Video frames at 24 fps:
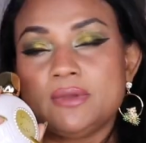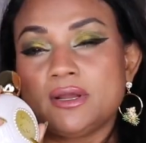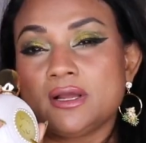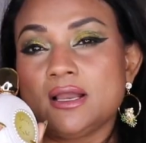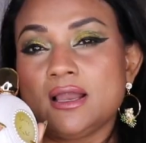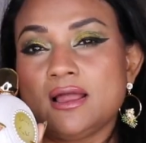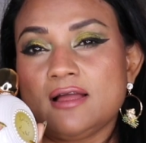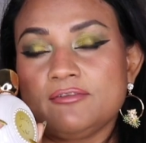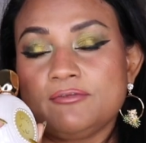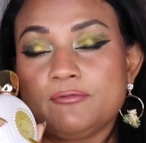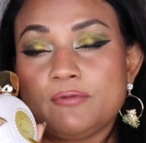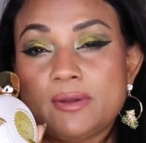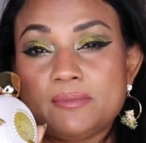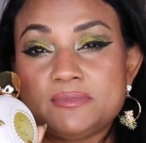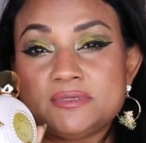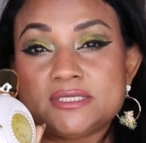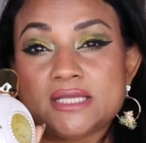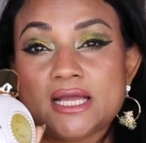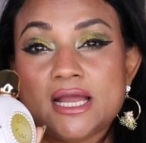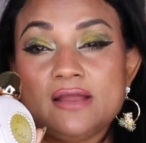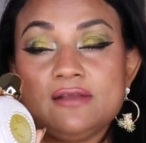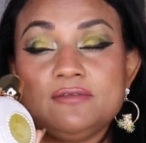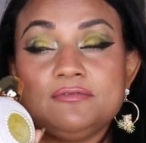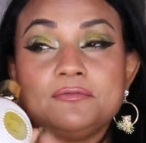Micallef
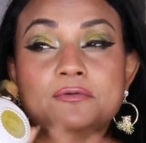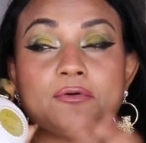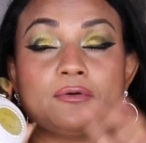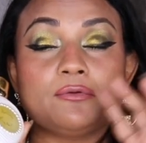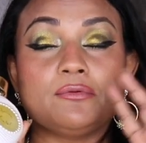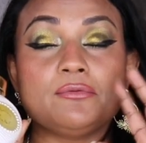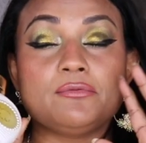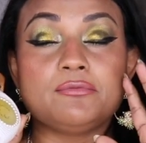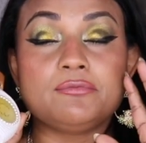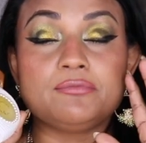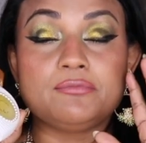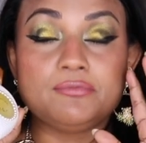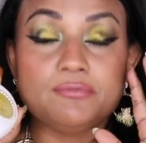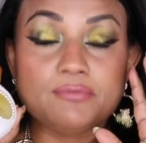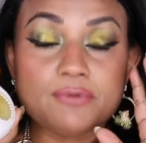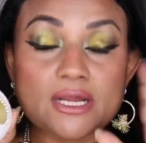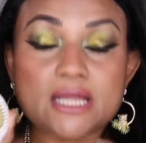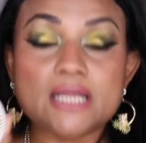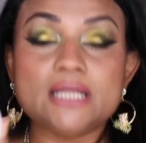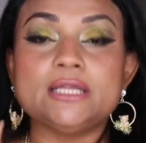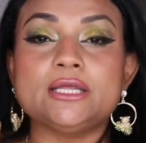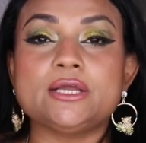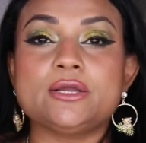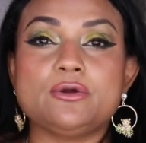website for a
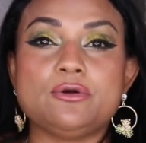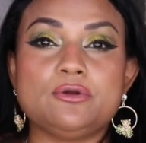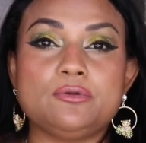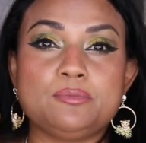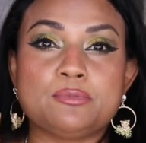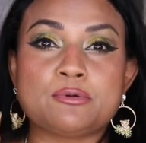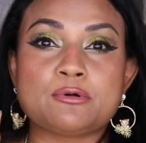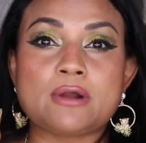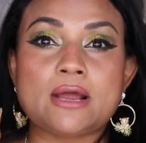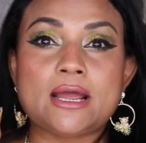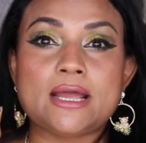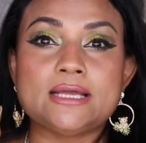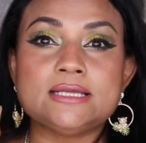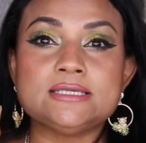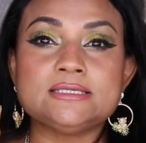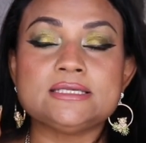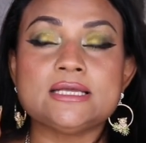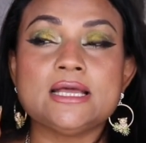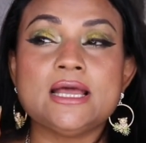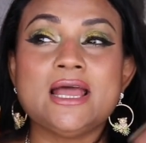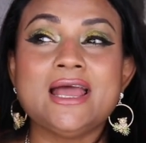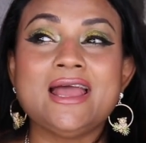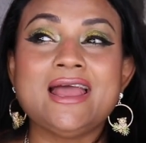really good price